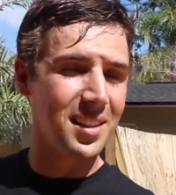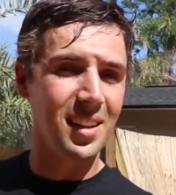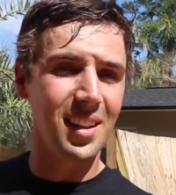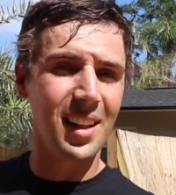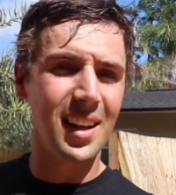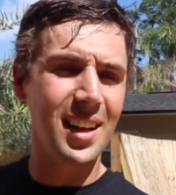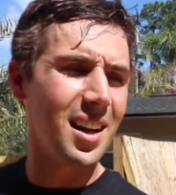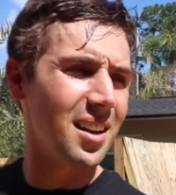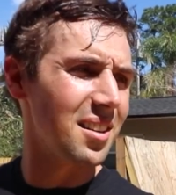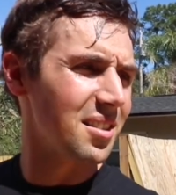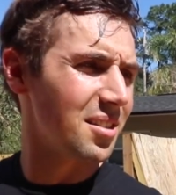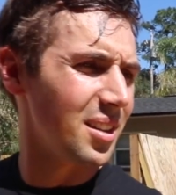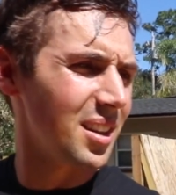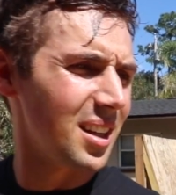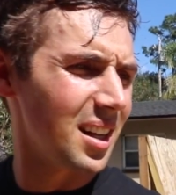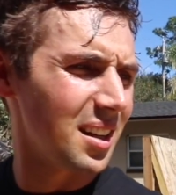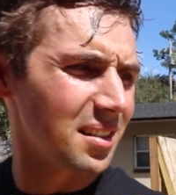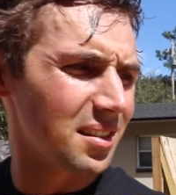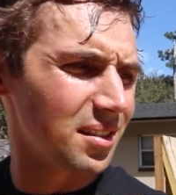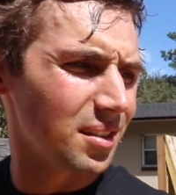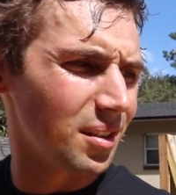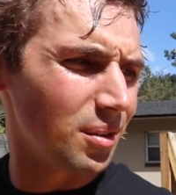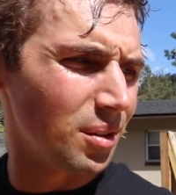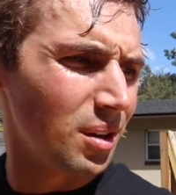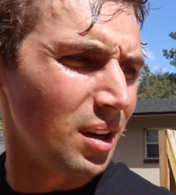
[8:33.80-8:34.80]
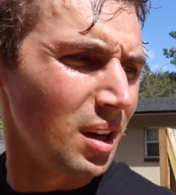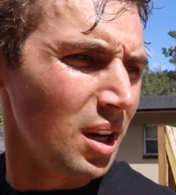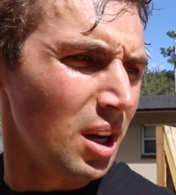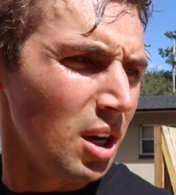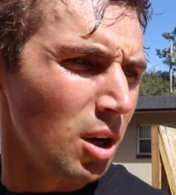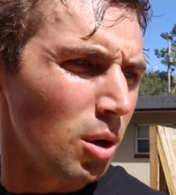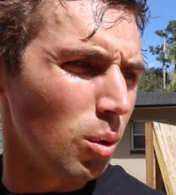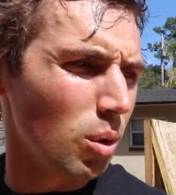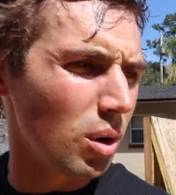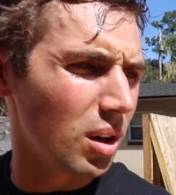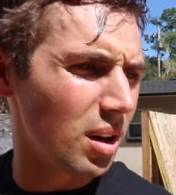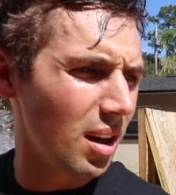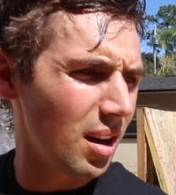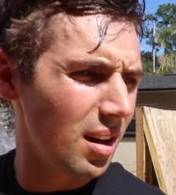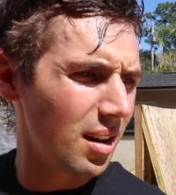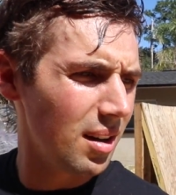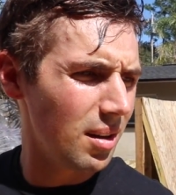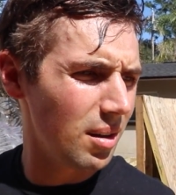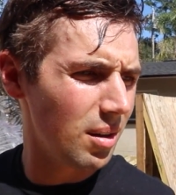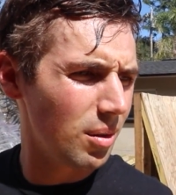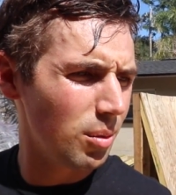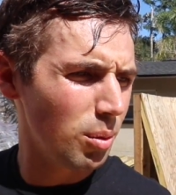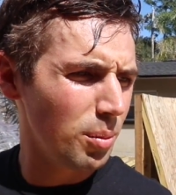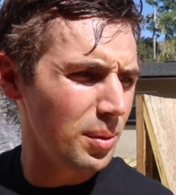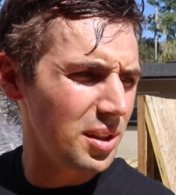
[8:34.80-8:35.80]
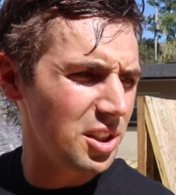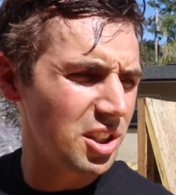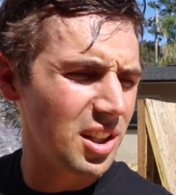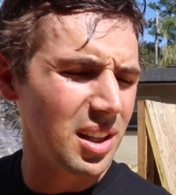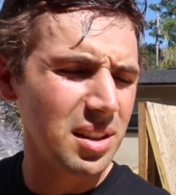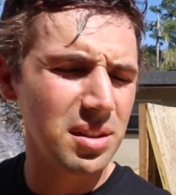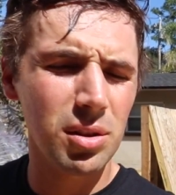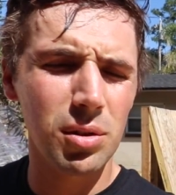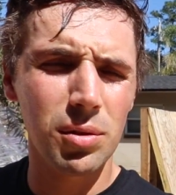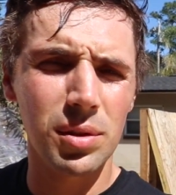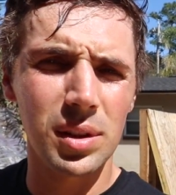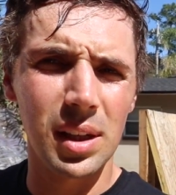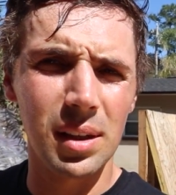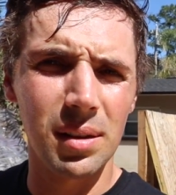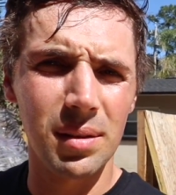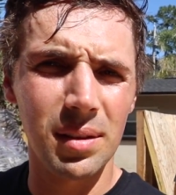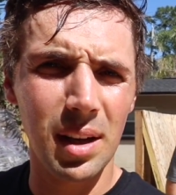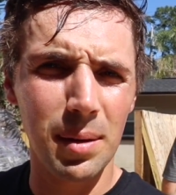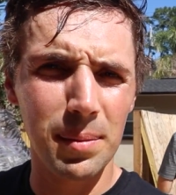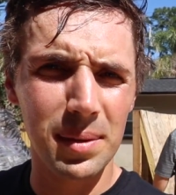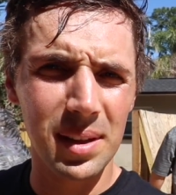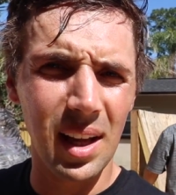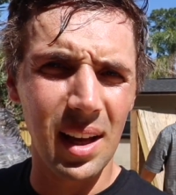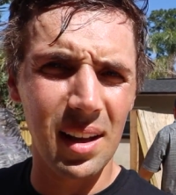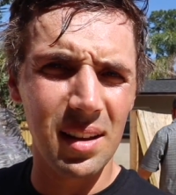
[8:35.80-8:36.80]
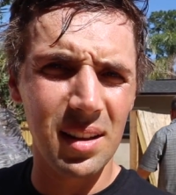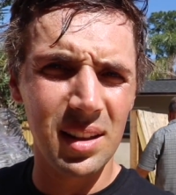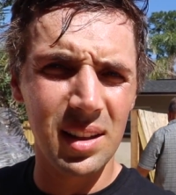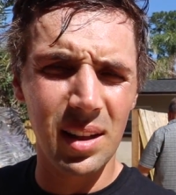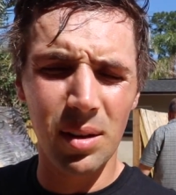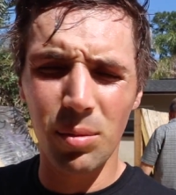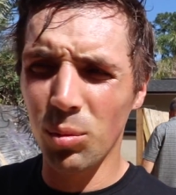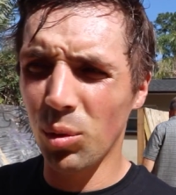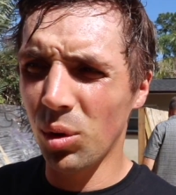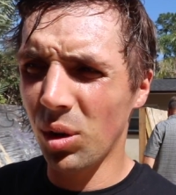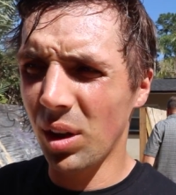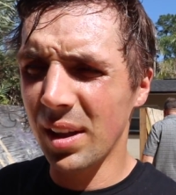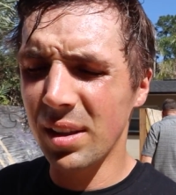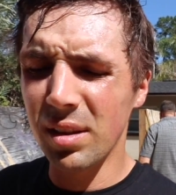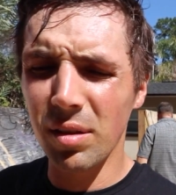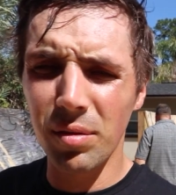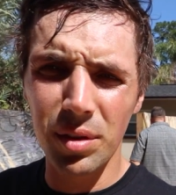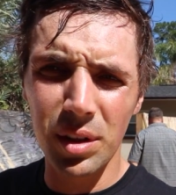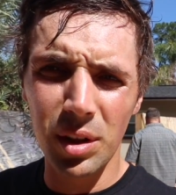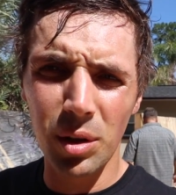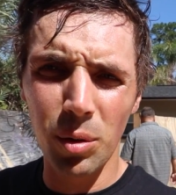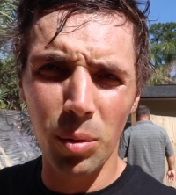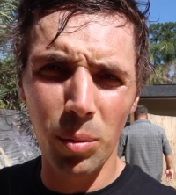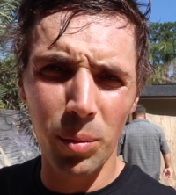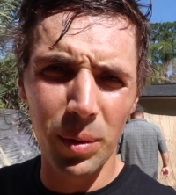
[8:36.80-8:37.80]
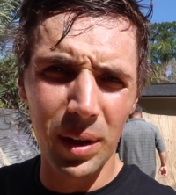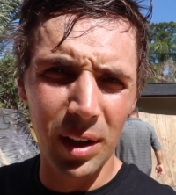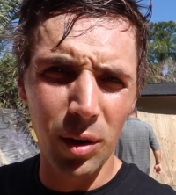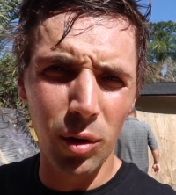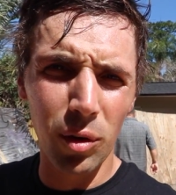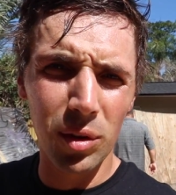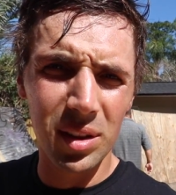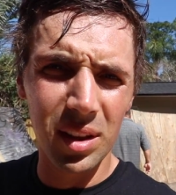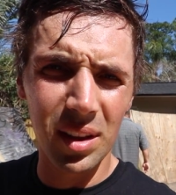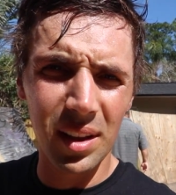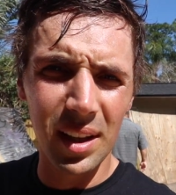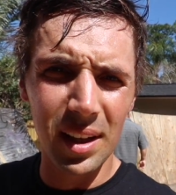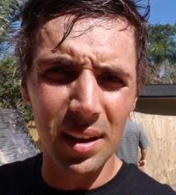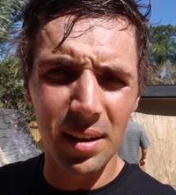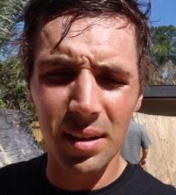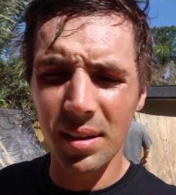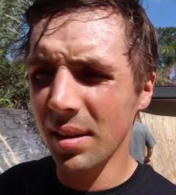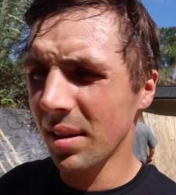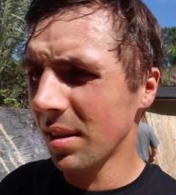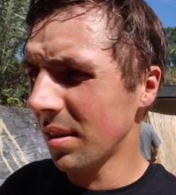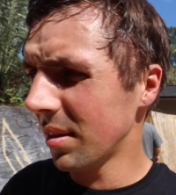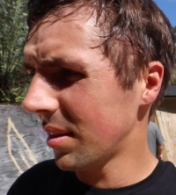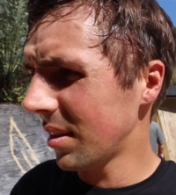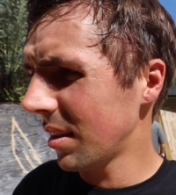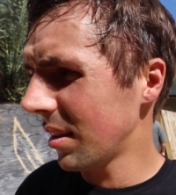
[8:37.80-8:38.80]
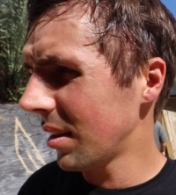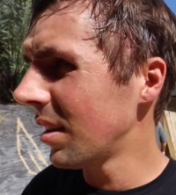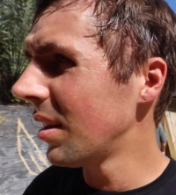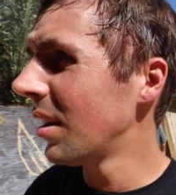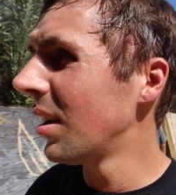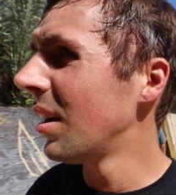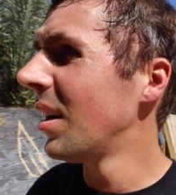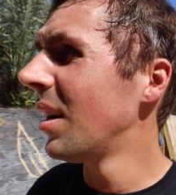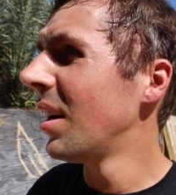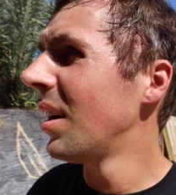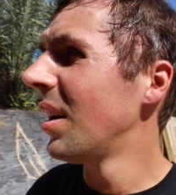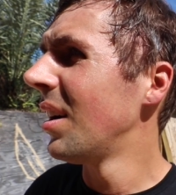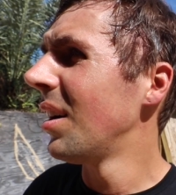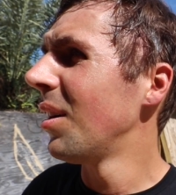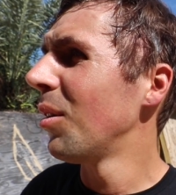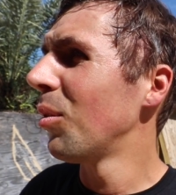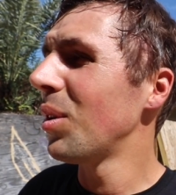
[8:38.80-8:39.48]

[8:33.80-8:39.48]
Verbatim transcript: to the lake house right now. So we'll go. We'll meet you guys over there. How about that? And then we'll end the video when we go at the lake. Let's go bleach your heads.